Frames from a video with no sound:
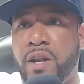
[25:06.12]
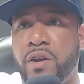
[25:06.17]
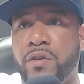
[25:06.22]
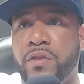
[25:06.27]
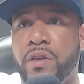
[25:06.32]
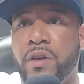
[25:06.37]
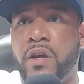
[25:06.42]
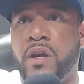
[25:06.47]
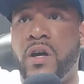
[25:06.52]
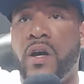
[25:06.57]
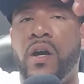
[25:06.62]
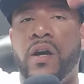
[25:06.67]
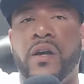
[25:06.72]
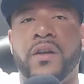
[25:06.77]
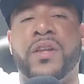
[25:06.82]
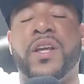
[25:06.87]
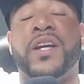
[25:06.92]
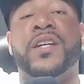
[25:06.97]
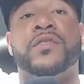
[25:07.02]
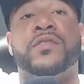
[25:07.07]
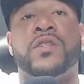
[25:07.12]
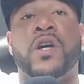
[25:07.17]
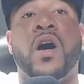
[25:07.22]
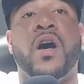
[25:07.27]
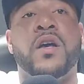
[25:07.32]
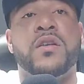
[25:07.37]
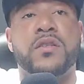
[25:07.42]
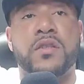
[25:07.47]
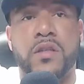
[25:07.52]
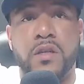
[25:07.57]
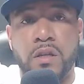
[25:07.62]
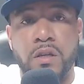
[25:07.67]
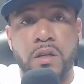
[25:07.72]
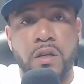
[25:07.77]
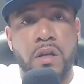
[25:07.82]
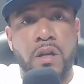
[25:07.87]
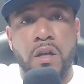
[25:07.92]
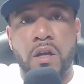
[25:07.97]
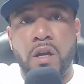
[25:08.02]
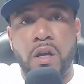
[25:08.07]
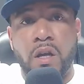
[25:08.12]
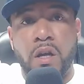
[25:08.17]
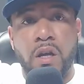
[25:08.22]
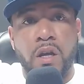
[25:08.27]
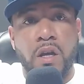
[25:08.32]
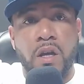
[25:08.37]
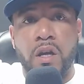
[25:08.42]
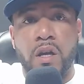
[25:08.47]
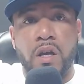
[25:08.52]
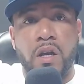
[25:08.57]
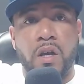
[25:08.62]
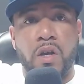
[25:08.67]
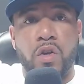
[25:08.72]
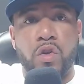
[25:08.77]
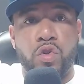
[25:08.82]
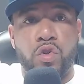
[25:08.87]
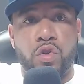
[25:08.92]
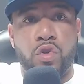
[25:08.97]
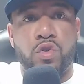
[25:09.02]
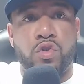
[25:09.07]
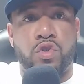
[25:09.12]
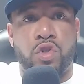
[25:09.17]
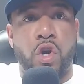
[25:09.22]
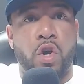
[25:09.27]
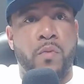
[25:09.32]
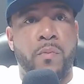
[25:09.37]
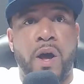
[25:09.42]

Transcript: the, the exhaust. Yeah, your whole joint would be so busted. My